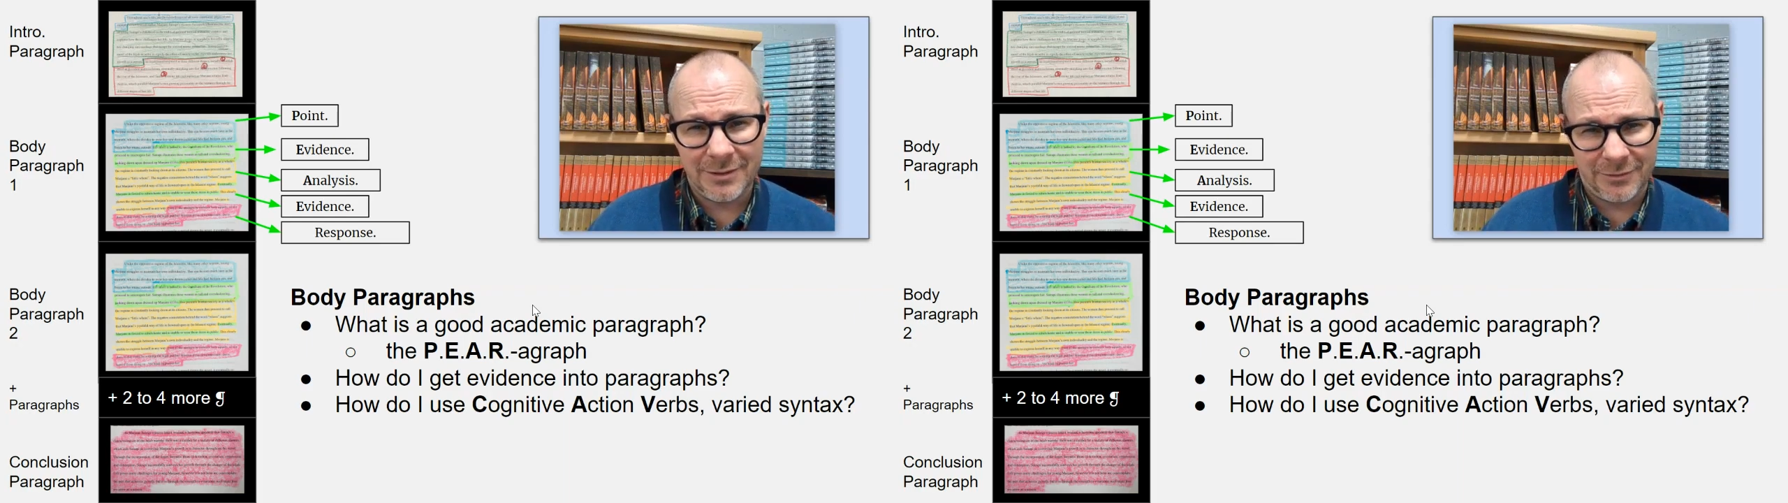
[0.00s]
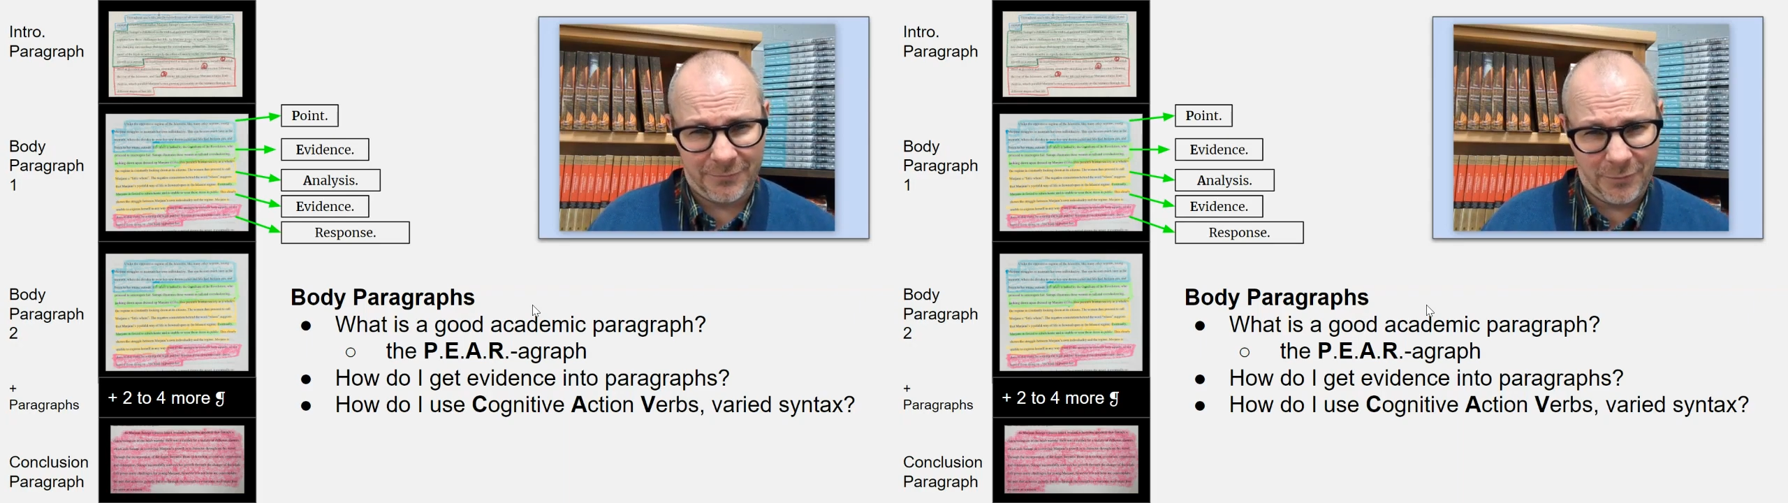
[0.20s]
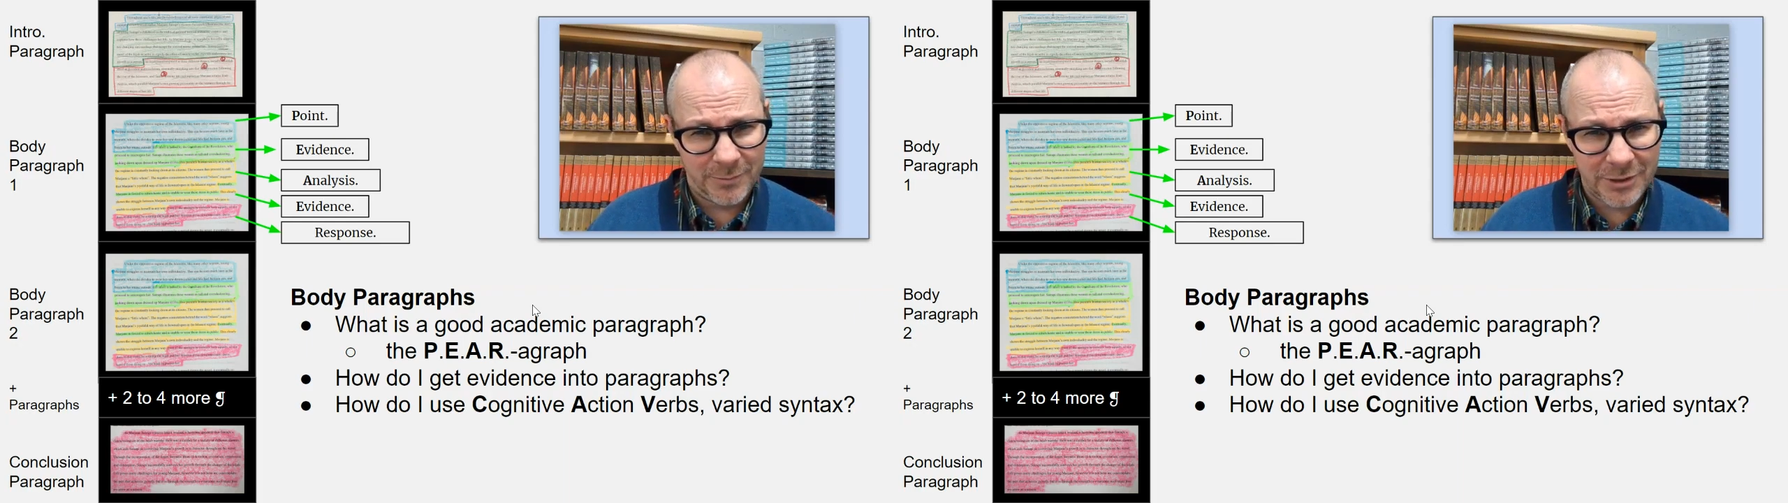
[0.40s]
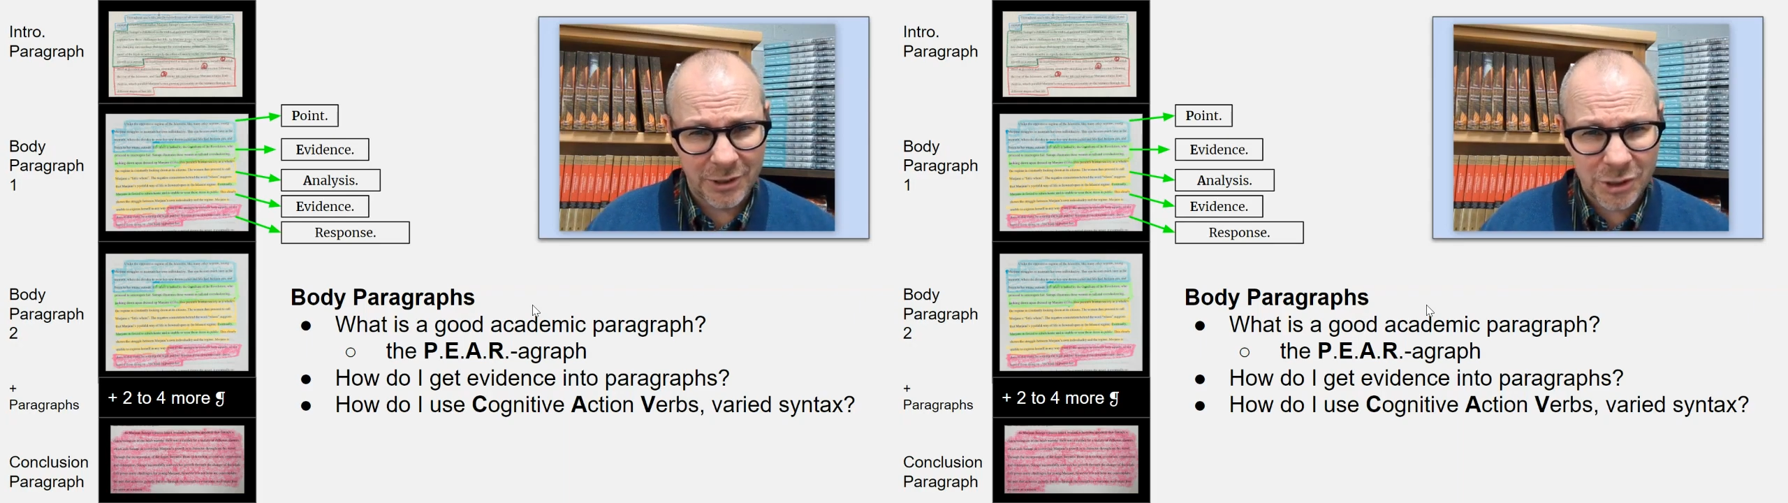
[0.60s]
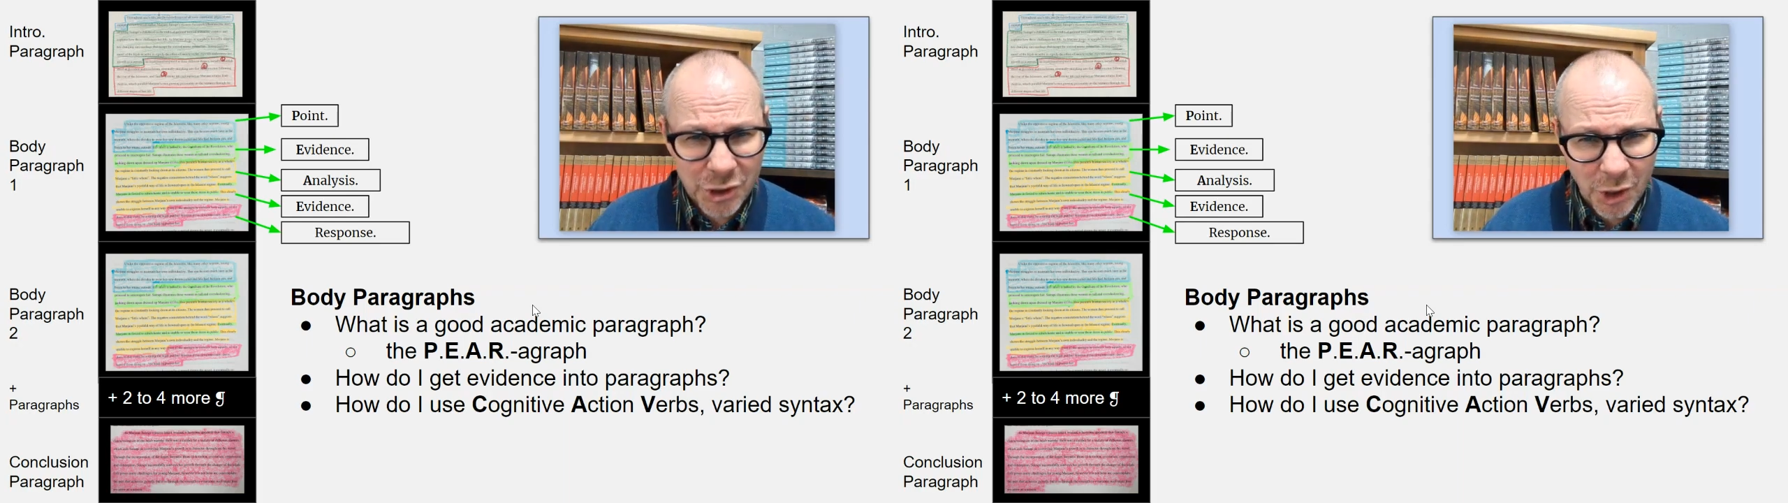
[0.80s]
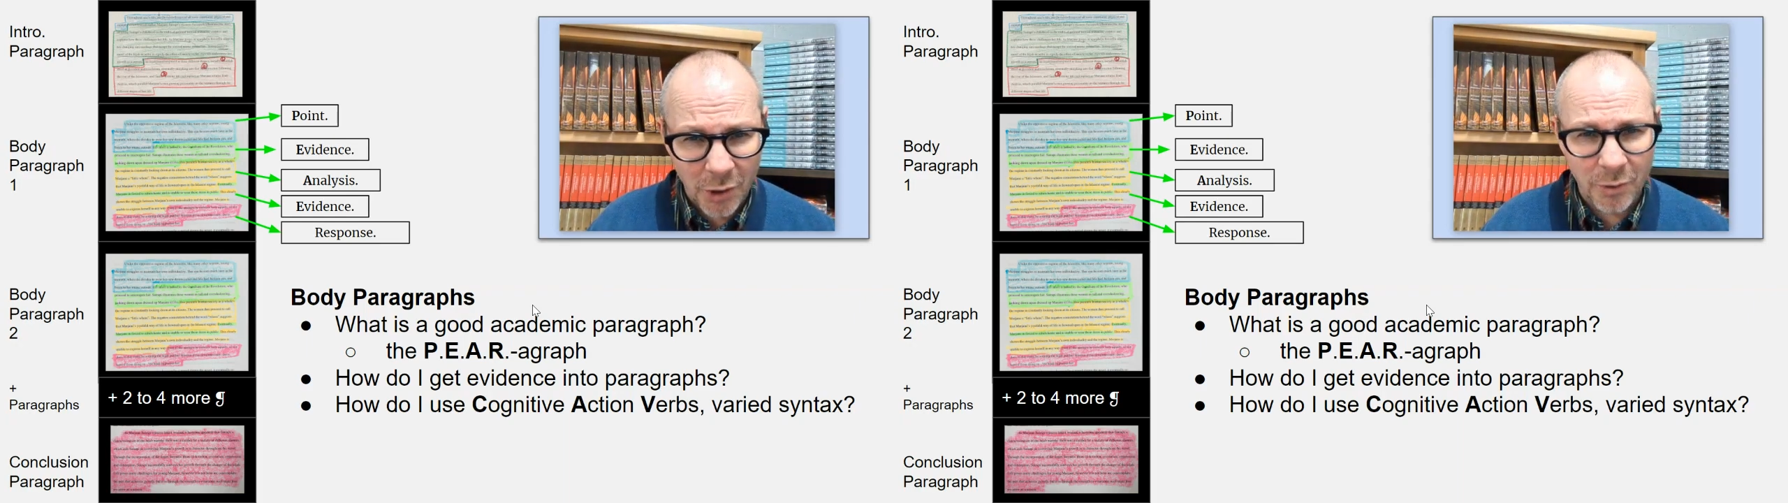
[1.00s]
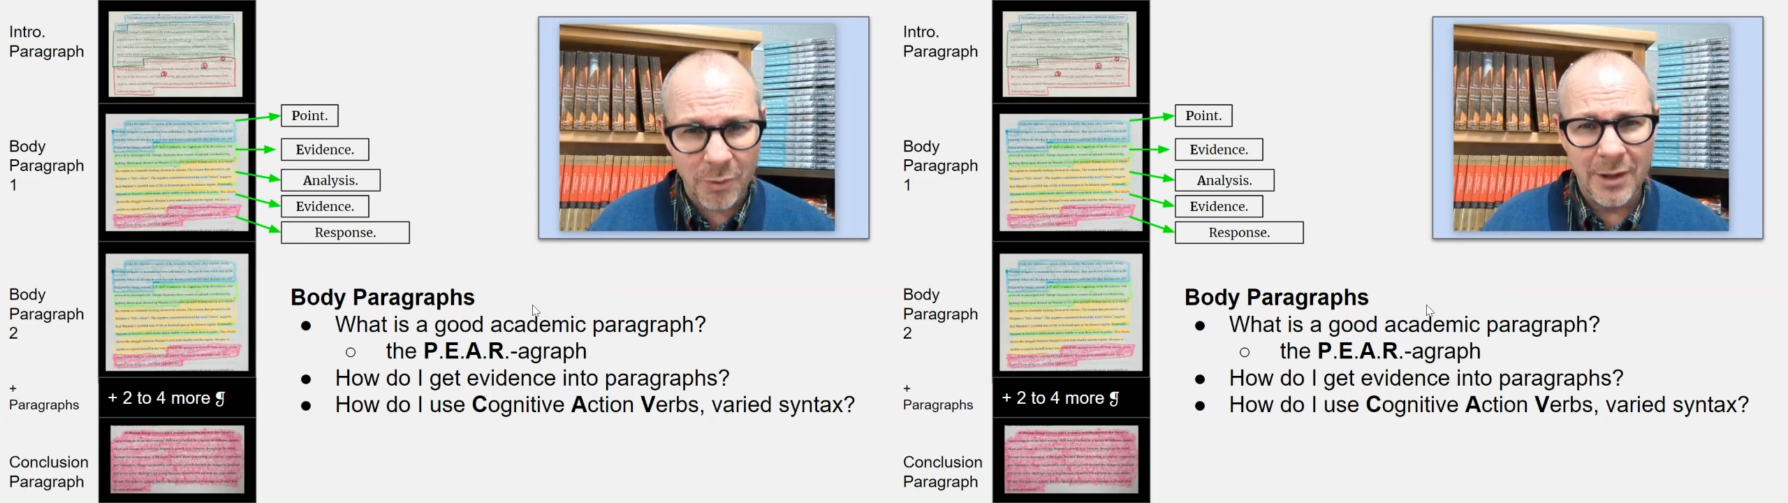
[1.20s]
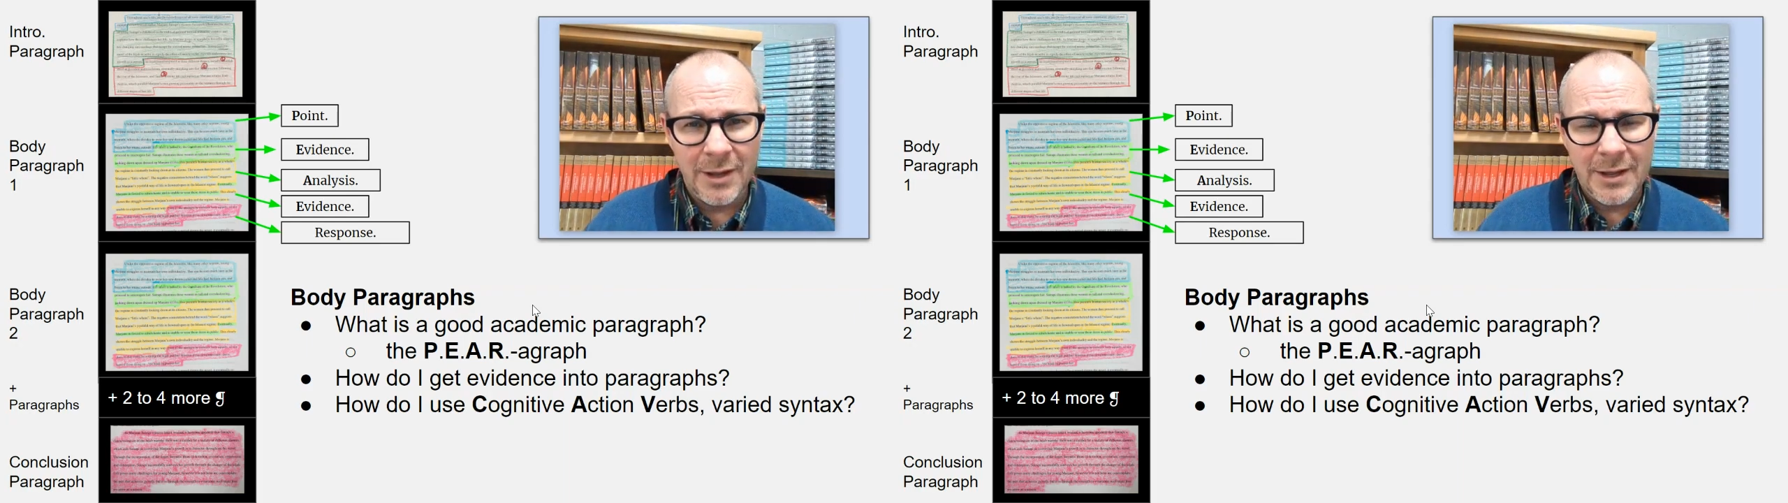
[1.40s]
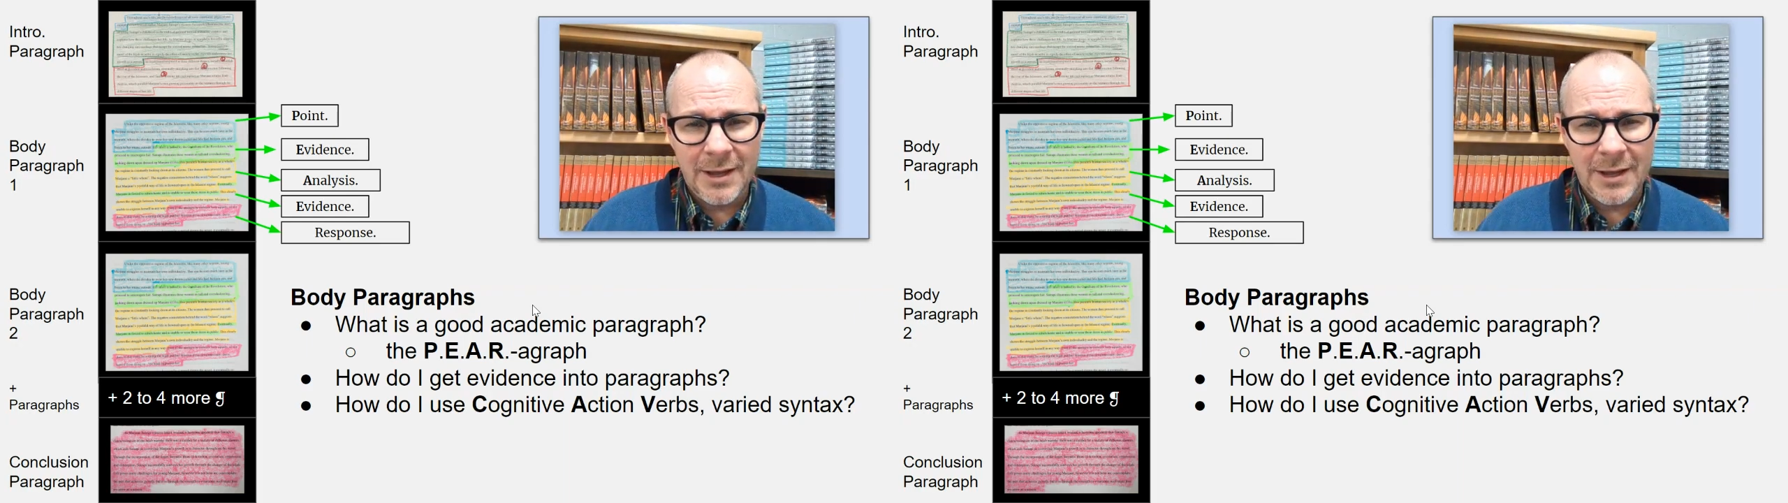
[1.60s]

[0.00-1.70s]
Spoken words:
They're verbs that show